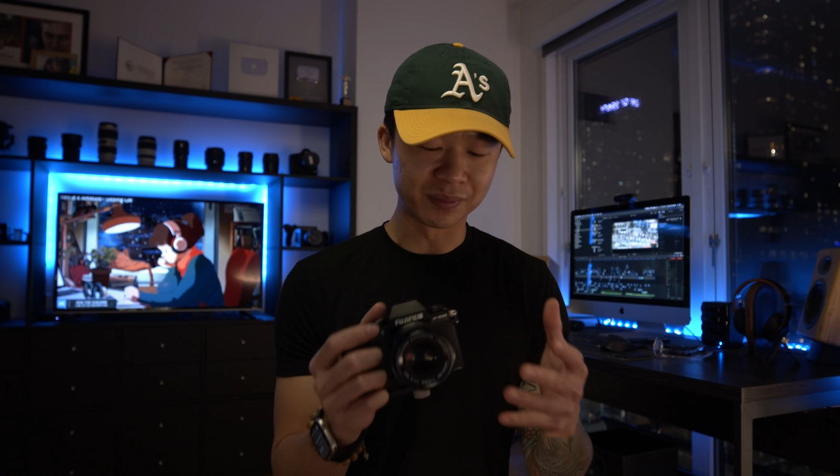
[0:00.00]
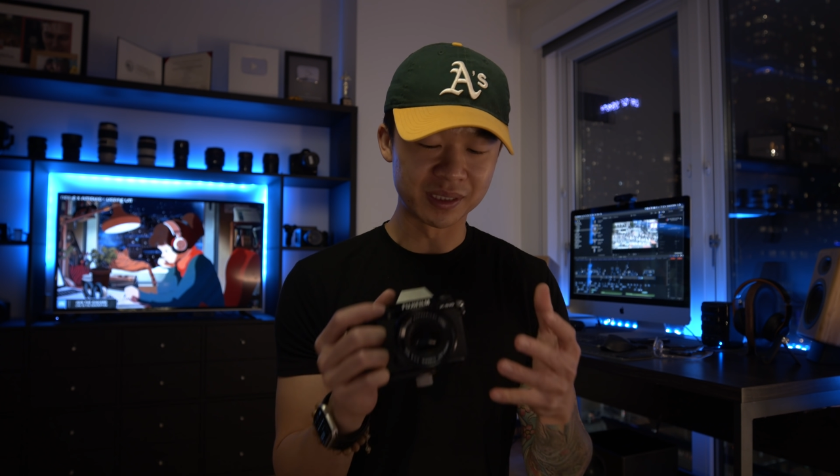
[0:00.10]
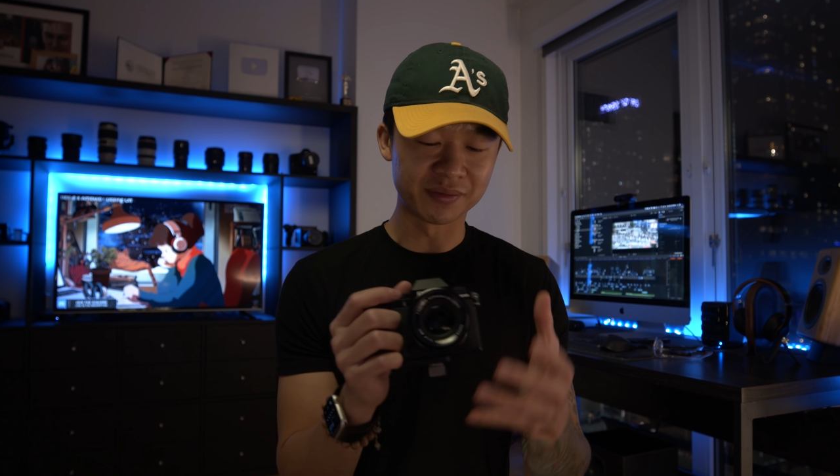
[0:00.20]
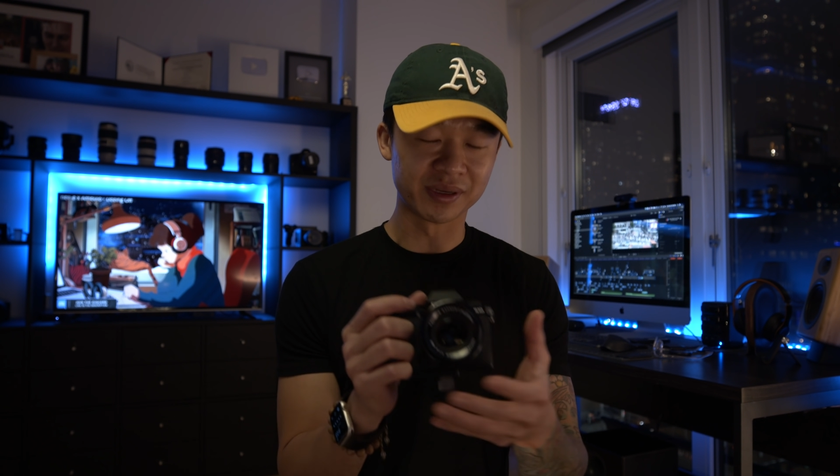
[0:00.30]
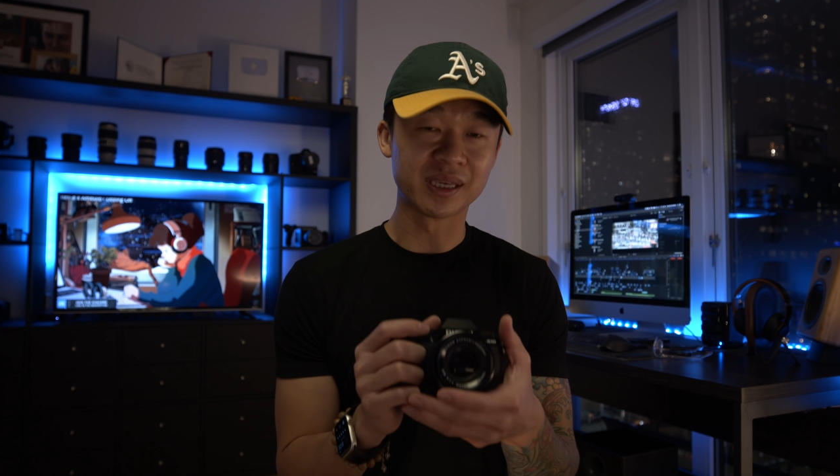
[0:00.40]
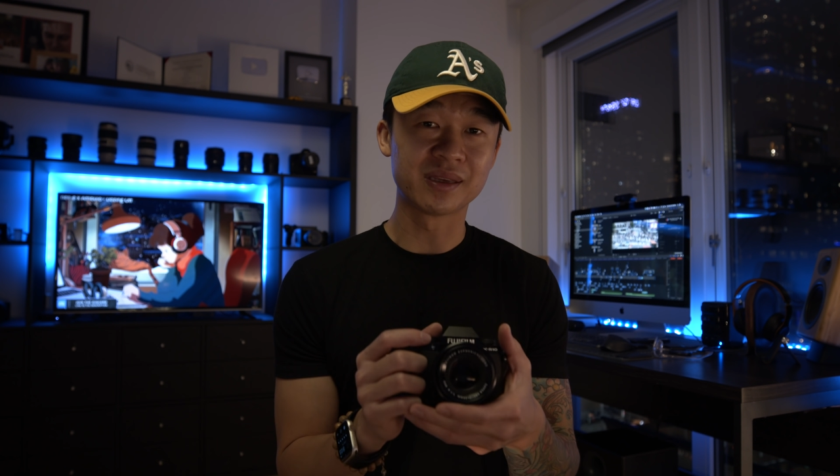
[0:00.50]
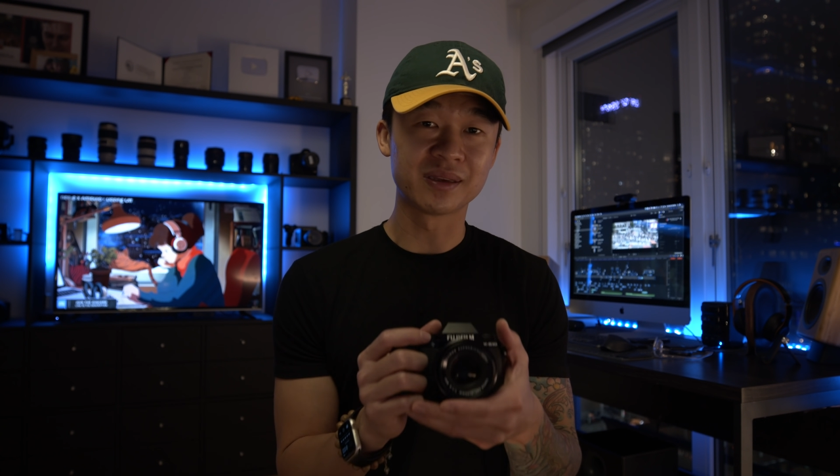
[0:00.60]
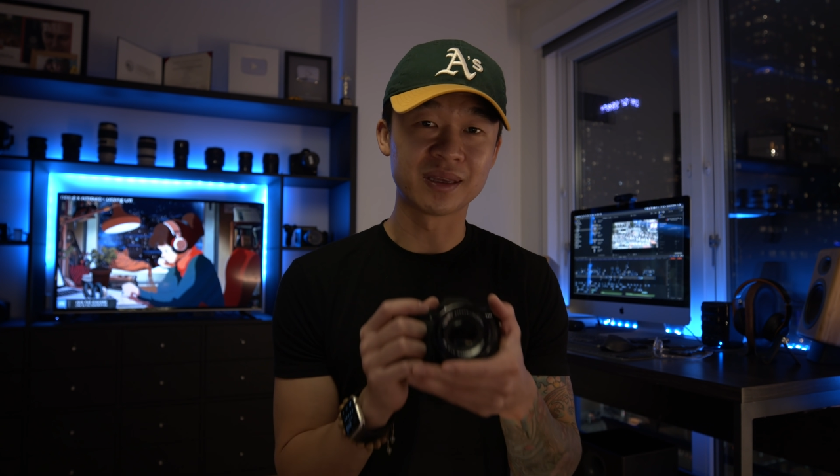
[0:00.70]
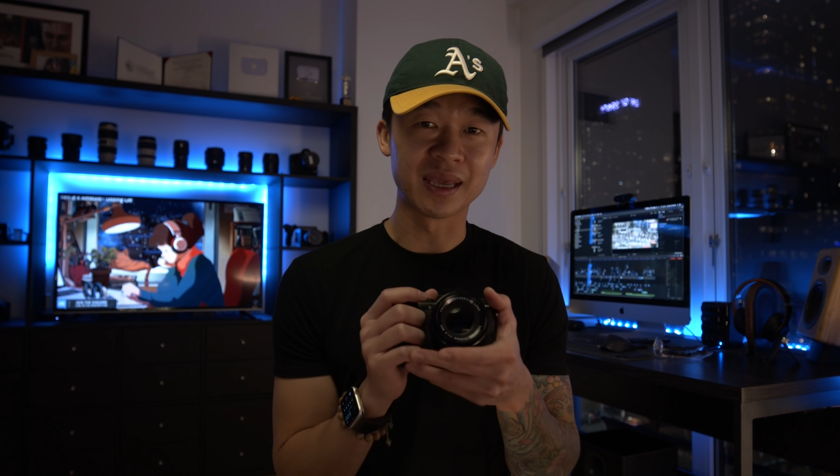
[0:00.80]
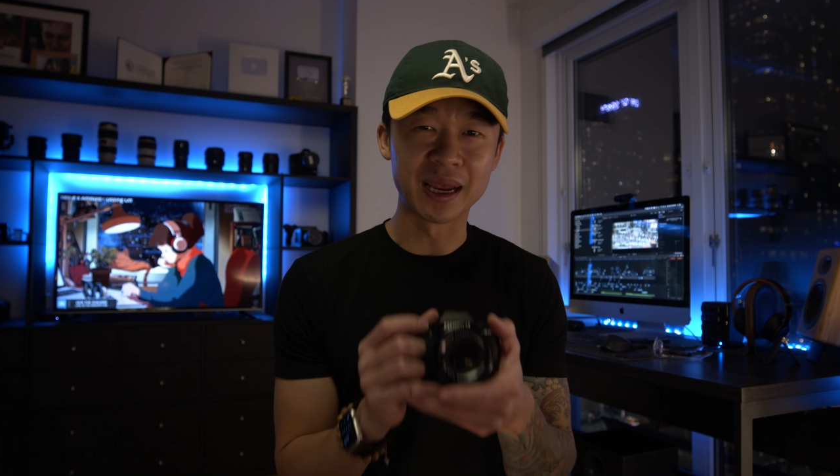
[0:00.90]
much of a
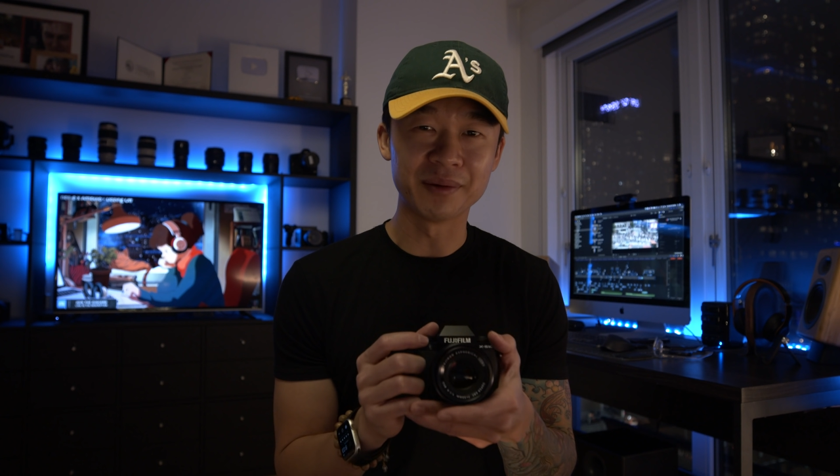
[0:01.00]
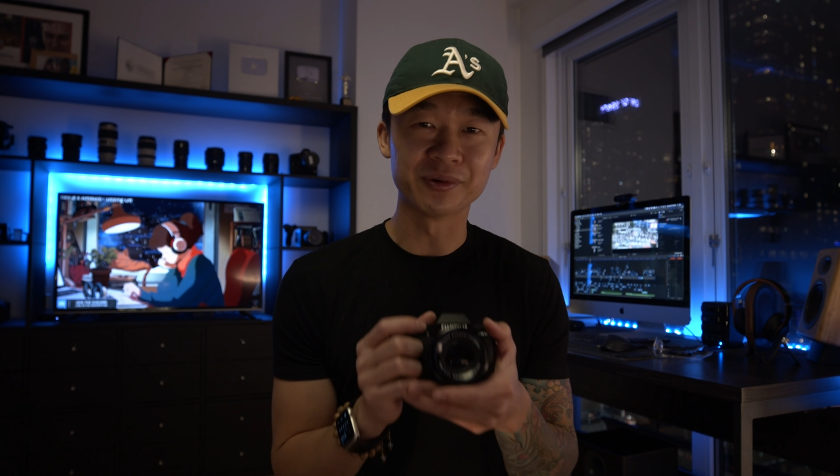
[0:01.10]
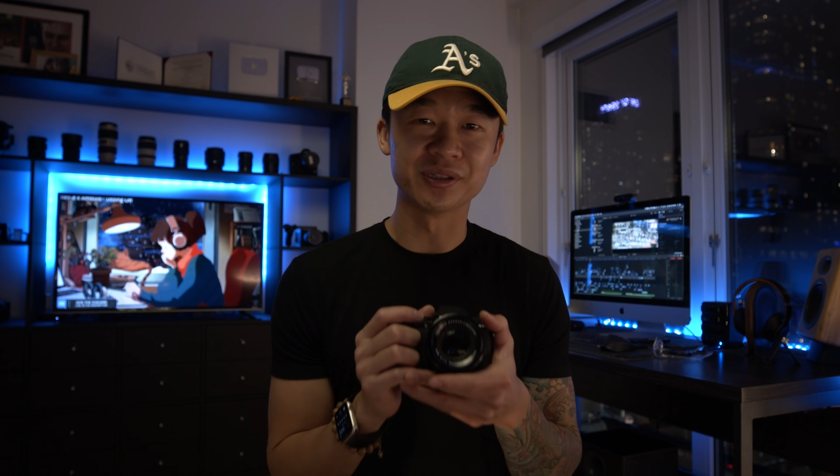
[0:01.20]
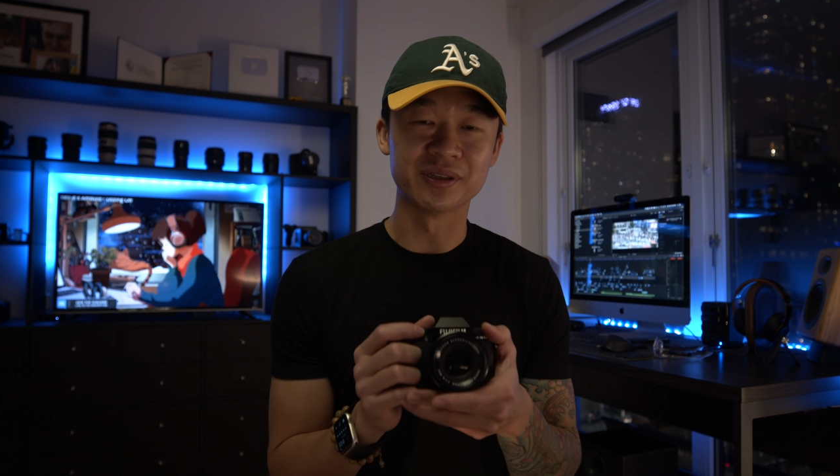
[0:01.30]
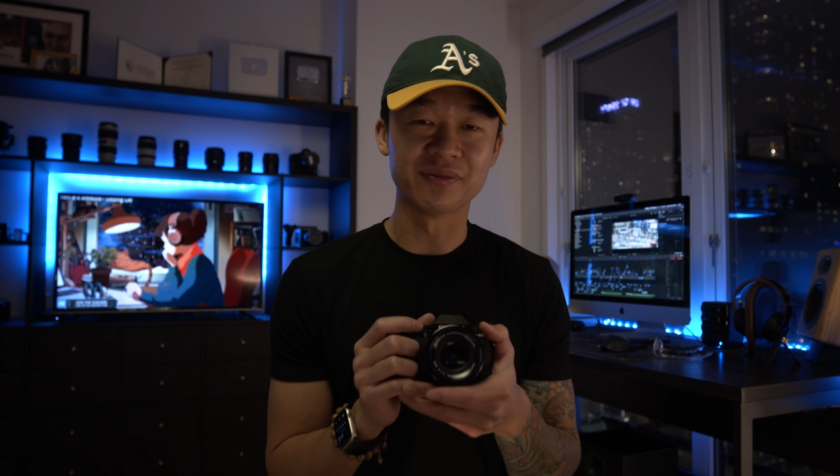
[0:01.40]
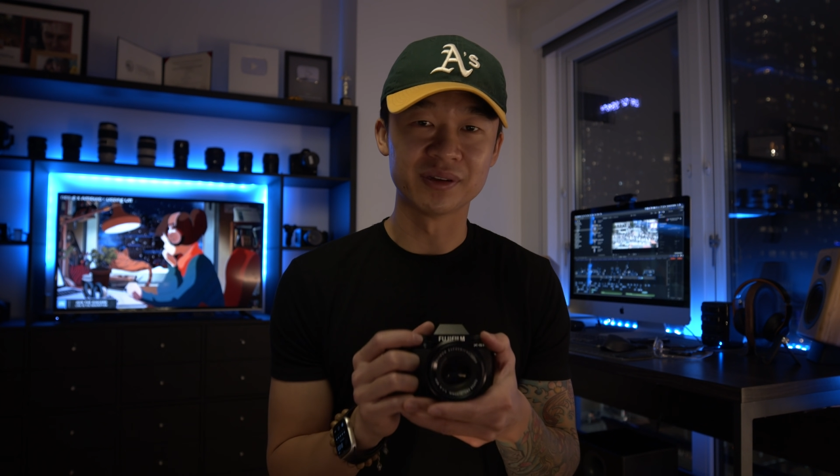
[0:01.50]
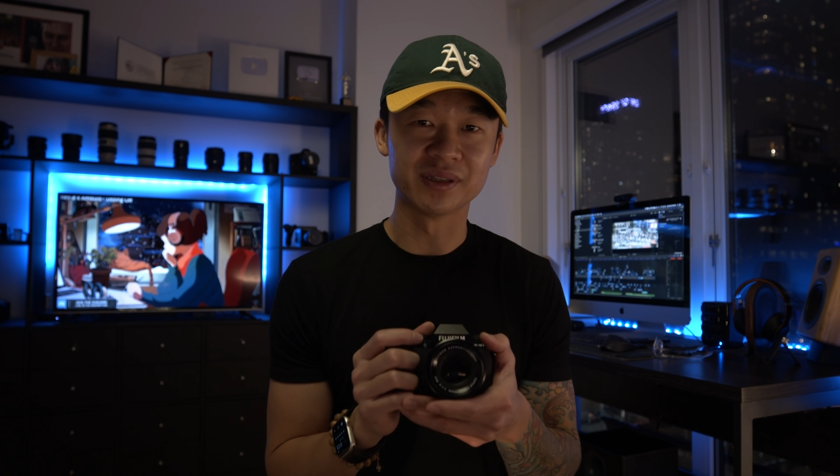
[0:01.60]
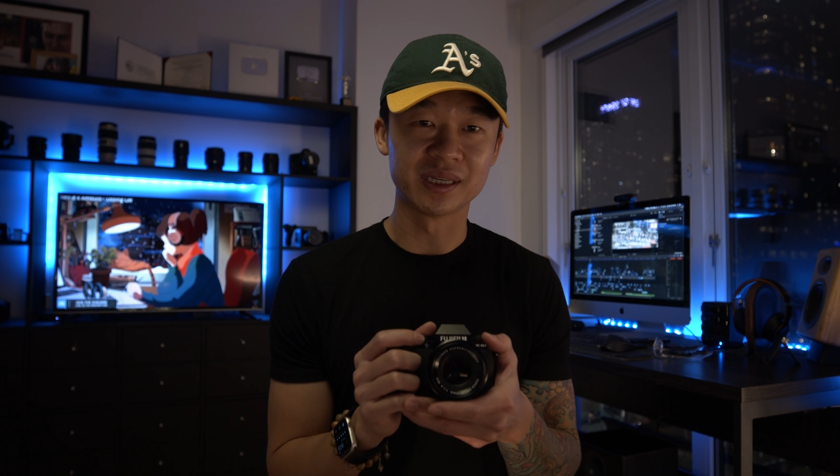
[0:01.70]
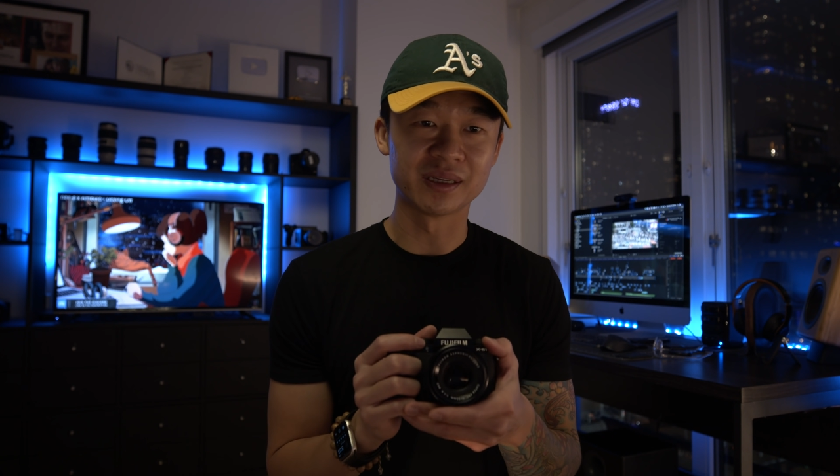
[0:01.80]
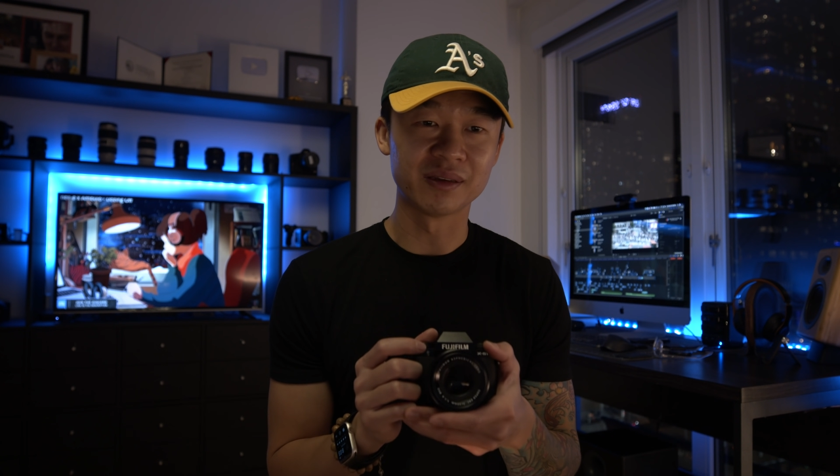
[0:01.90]
camera it felt like.